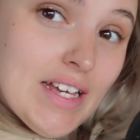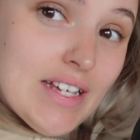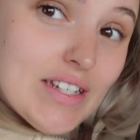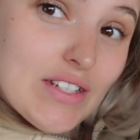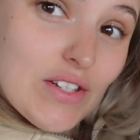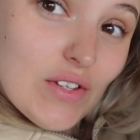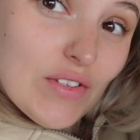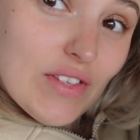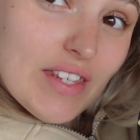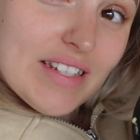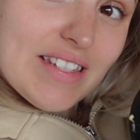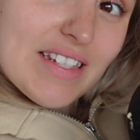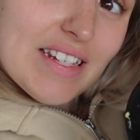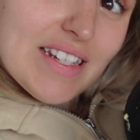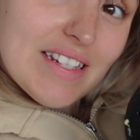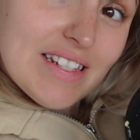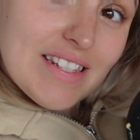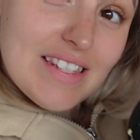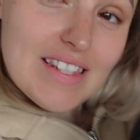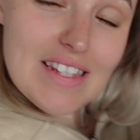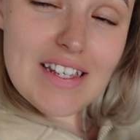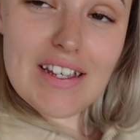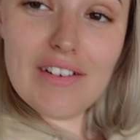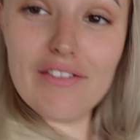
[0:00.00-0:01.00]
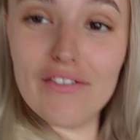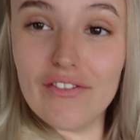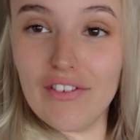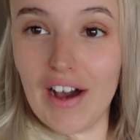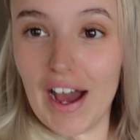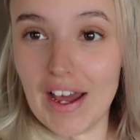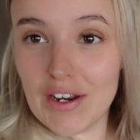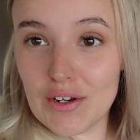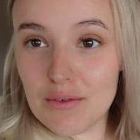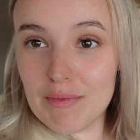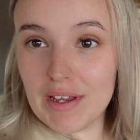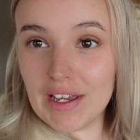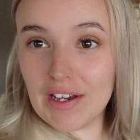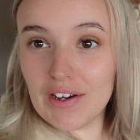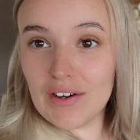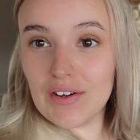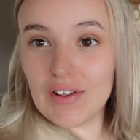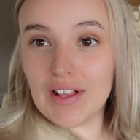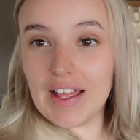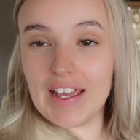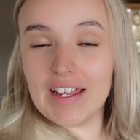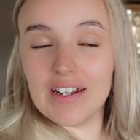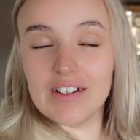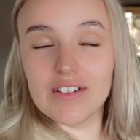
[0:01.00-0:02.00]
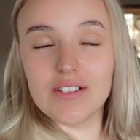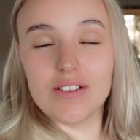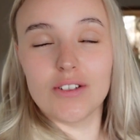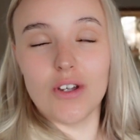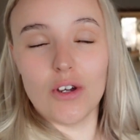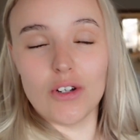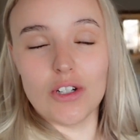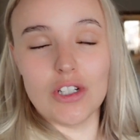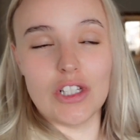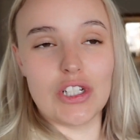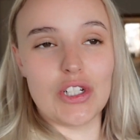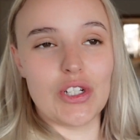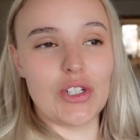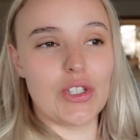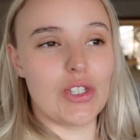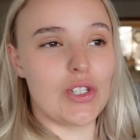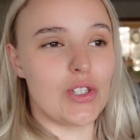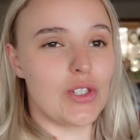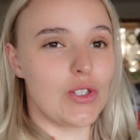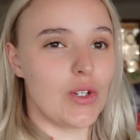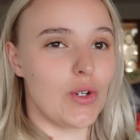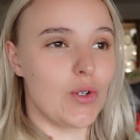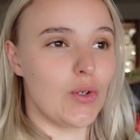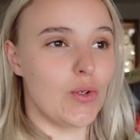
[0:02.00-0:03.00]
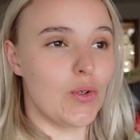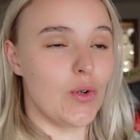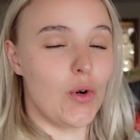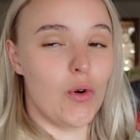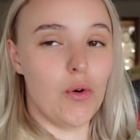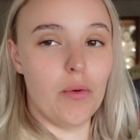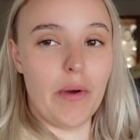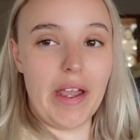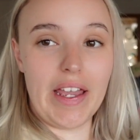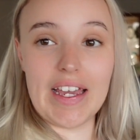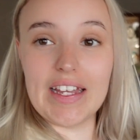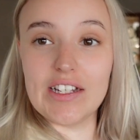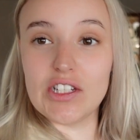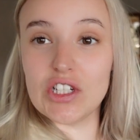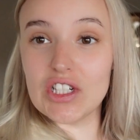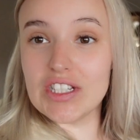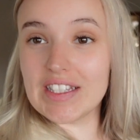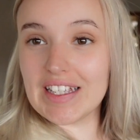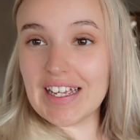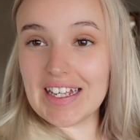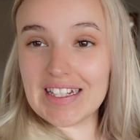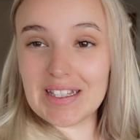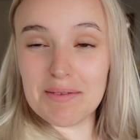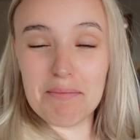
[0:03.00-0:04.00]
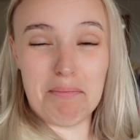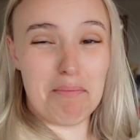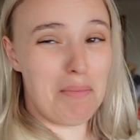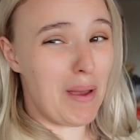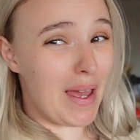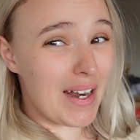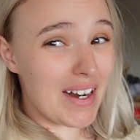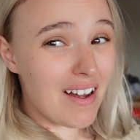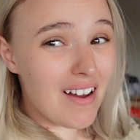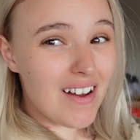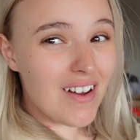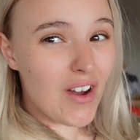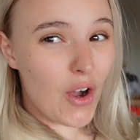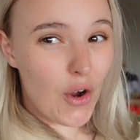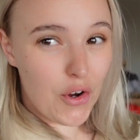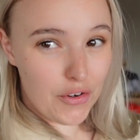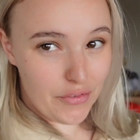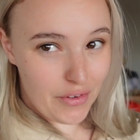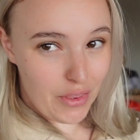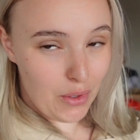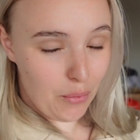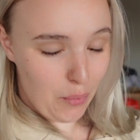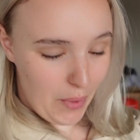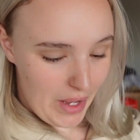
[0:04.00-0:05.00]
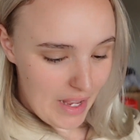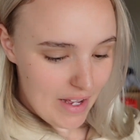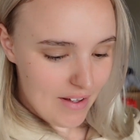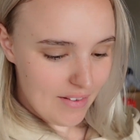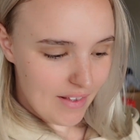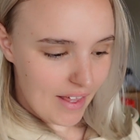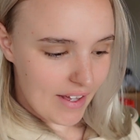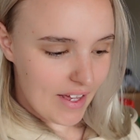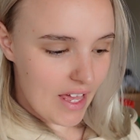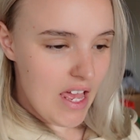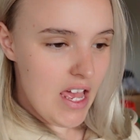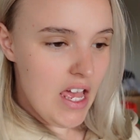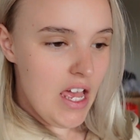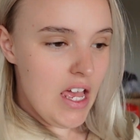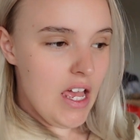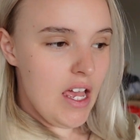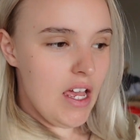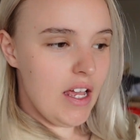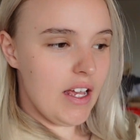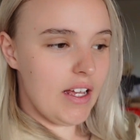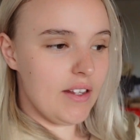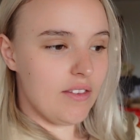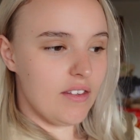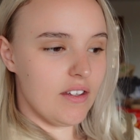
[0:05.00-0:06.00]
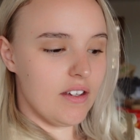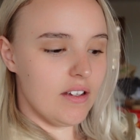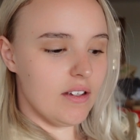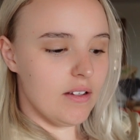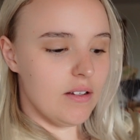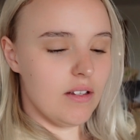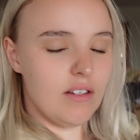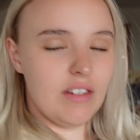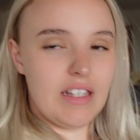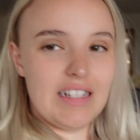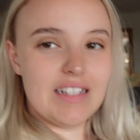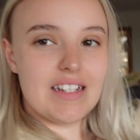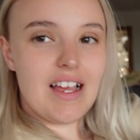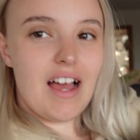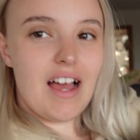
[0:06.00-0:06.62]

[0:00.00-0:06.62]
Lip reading: So this is the final meal. It is so delicious, it's so good all week. It just gets better over the week. Like these